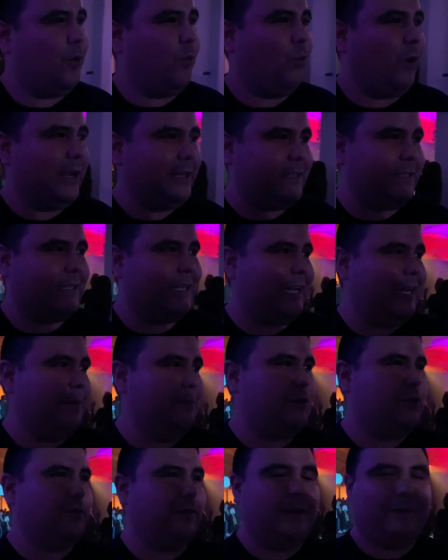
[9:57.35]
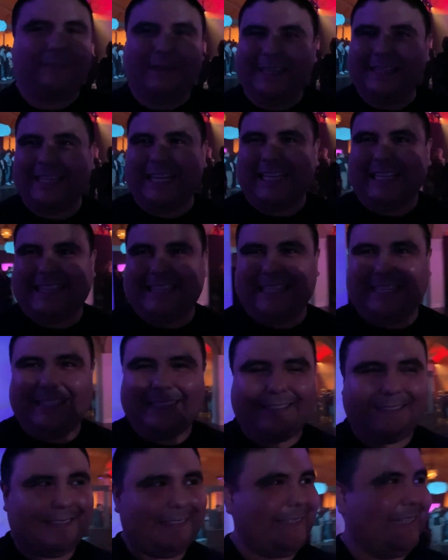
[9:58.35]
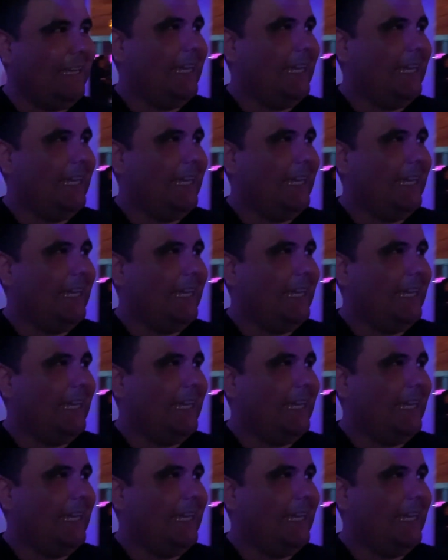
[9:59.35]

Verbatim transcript: want to come to an event like this,